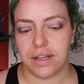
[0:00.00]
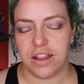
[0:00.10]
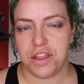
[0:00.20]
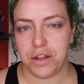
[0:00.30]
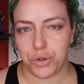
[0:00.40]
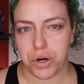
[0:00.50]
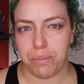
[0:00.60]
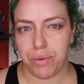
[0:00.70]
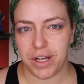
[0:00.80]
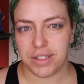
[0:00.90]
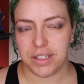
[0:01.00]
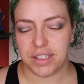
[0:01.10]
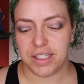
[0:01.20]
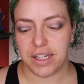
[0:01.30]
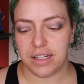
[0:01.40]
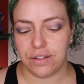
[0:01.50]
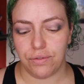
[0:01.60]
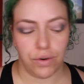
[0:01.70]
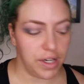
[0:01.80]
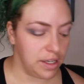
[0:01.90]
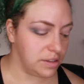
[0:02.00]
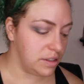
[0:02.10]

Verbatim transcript: the Trump presidency and his four years,